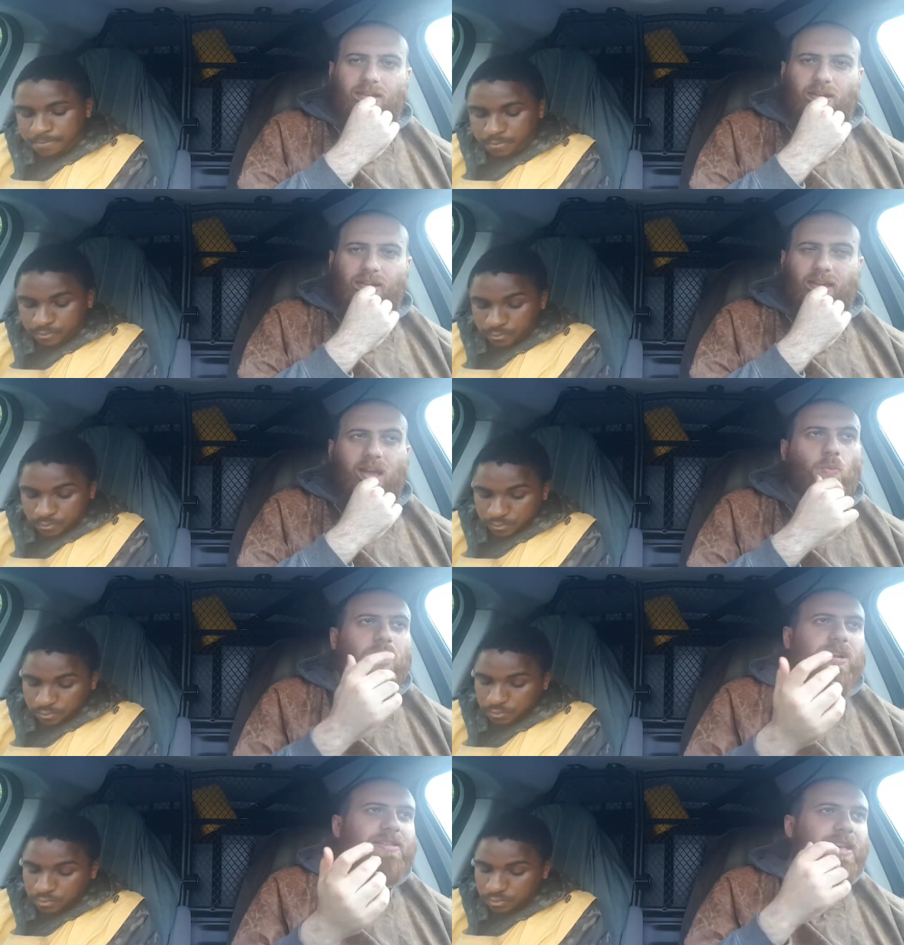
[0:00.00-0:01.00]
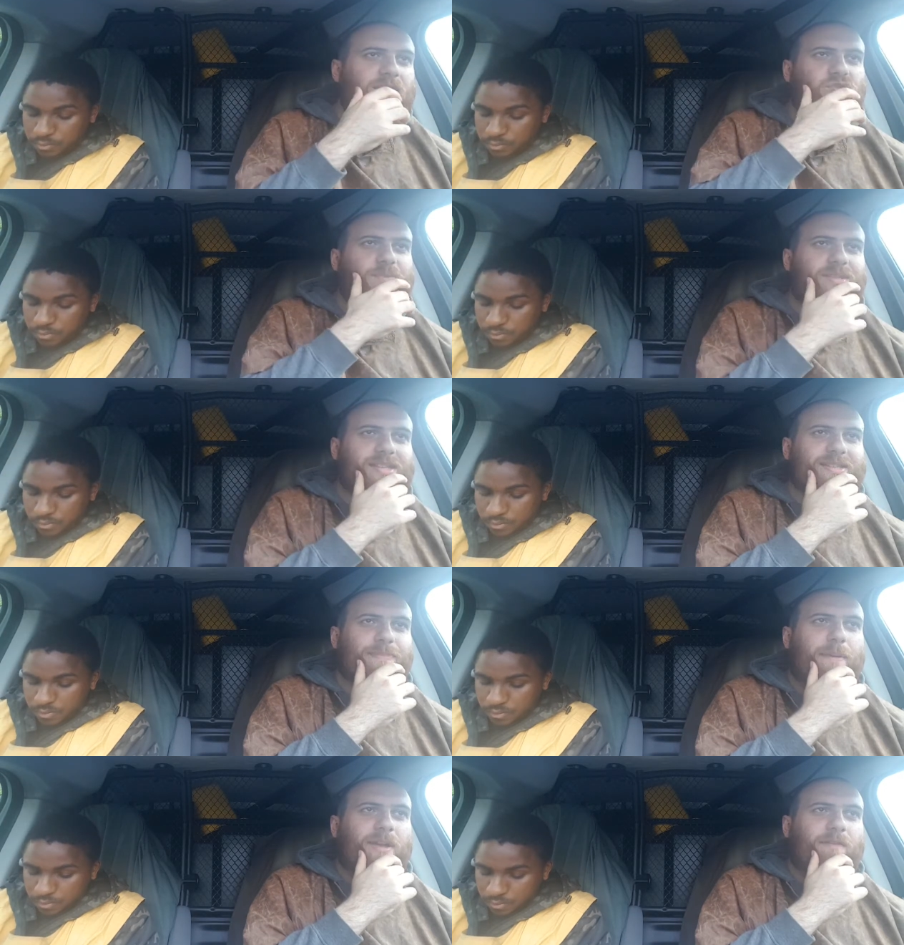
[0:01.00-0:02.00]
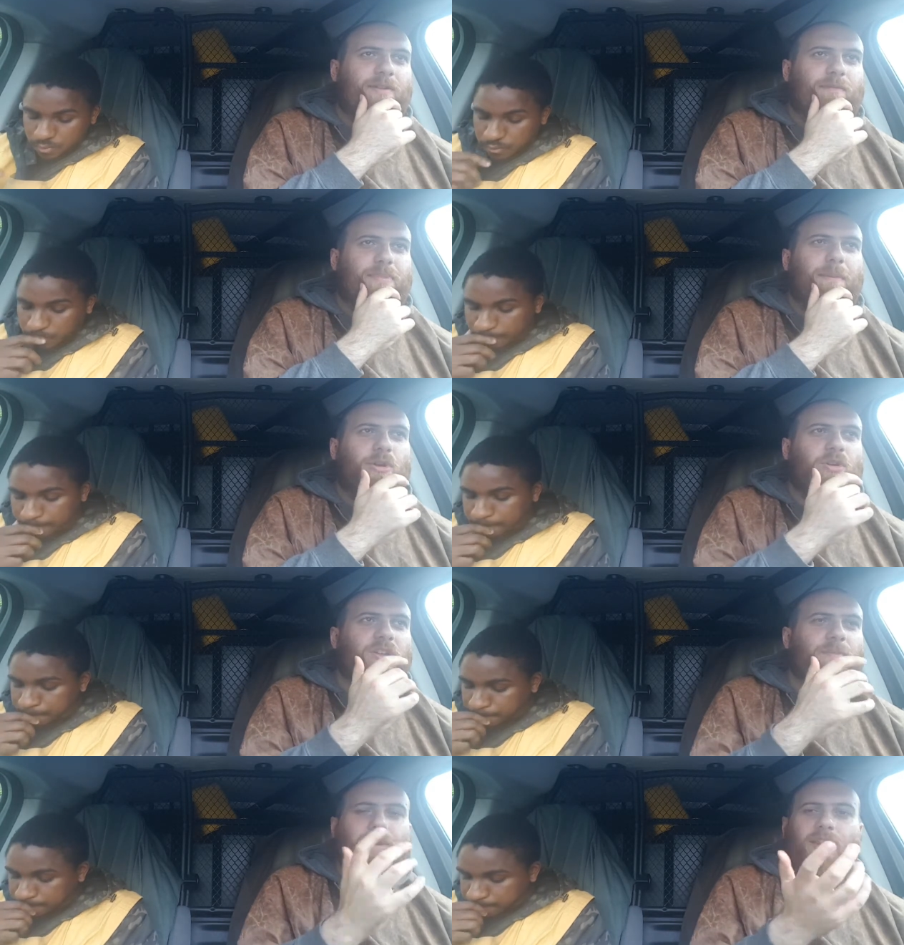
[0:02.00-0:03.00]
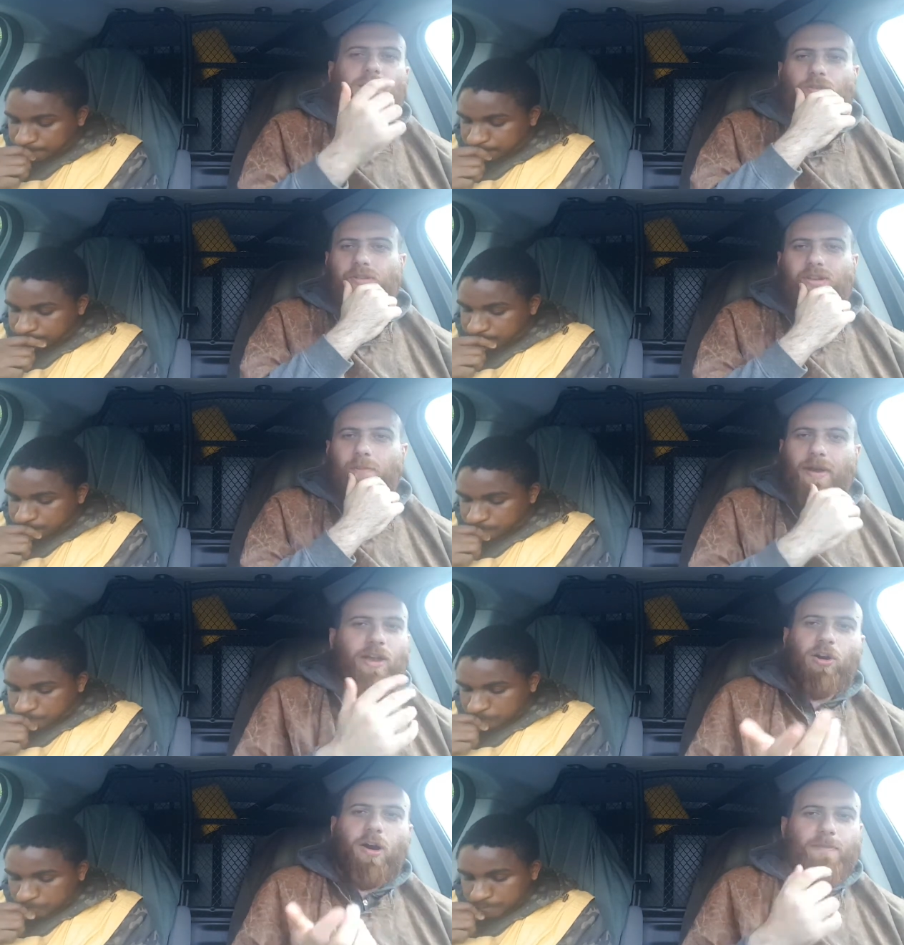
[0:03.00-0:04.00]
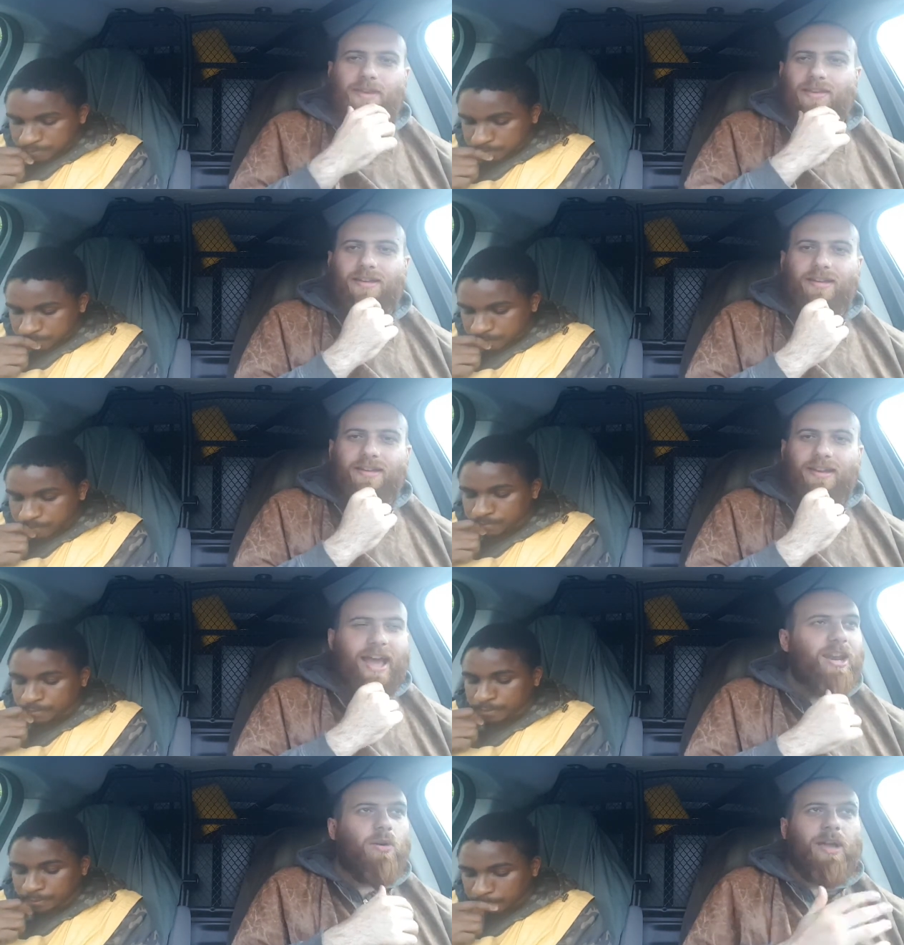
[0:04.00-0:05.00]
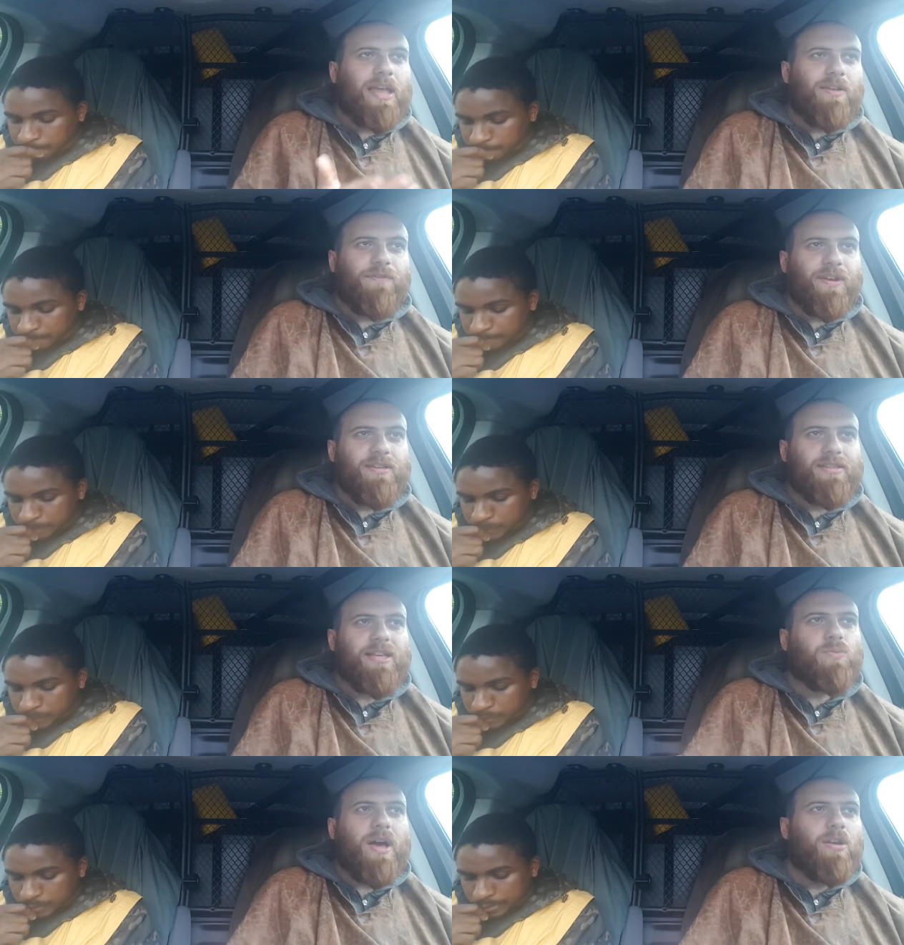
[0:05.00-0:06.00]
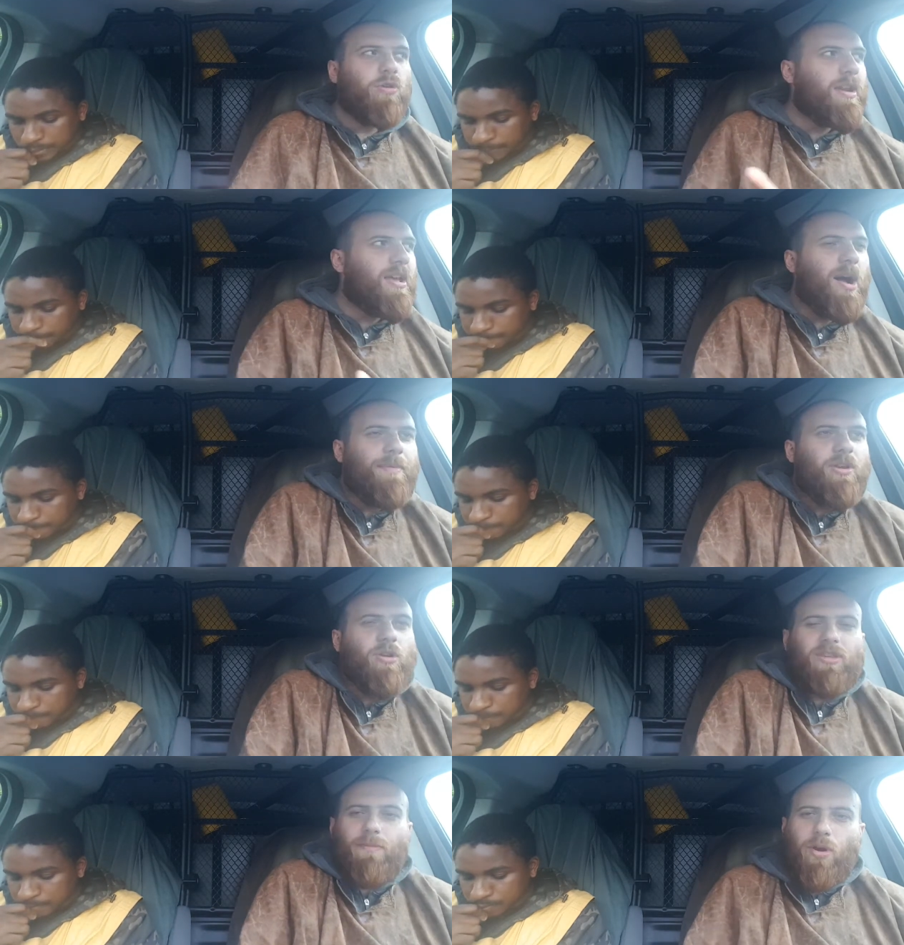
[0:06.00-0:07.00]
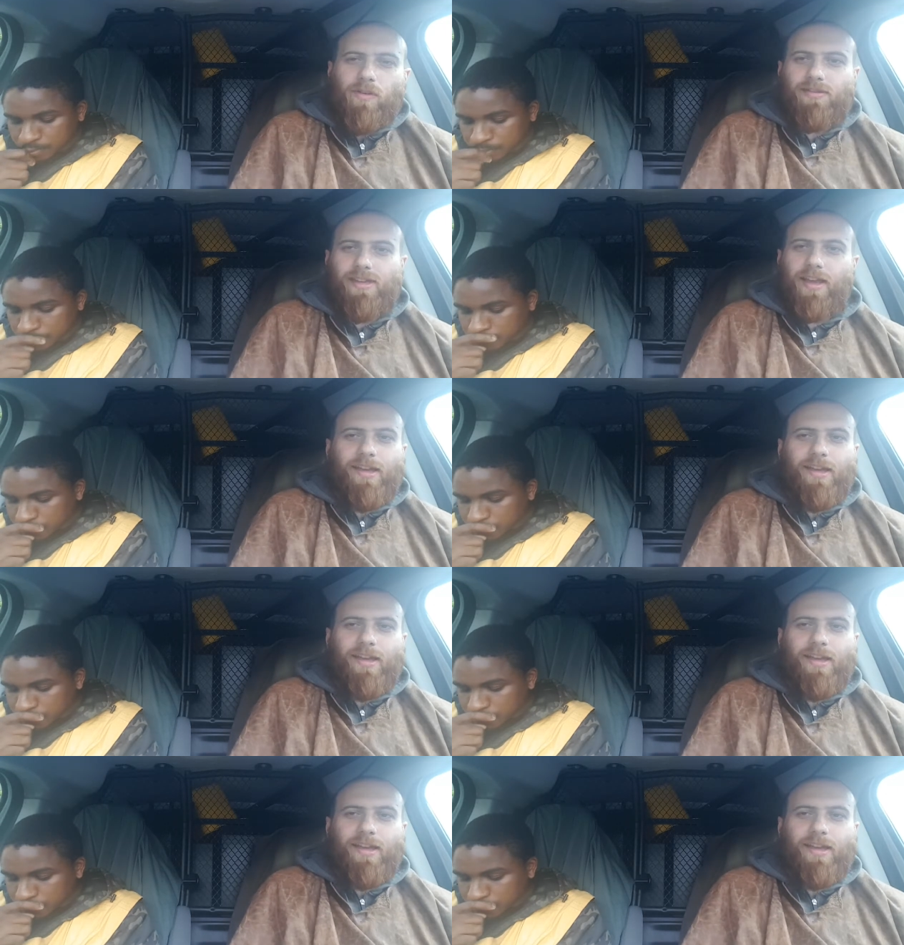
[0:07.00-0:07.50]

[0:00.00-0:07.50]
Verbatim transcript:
Speaker 1: Okay, and what did it say in the scripture? It says if, if Babylon could have been healed, but it can't be. Mm. There ain't no healing for this. That's why the Lord ain't coming on democracy.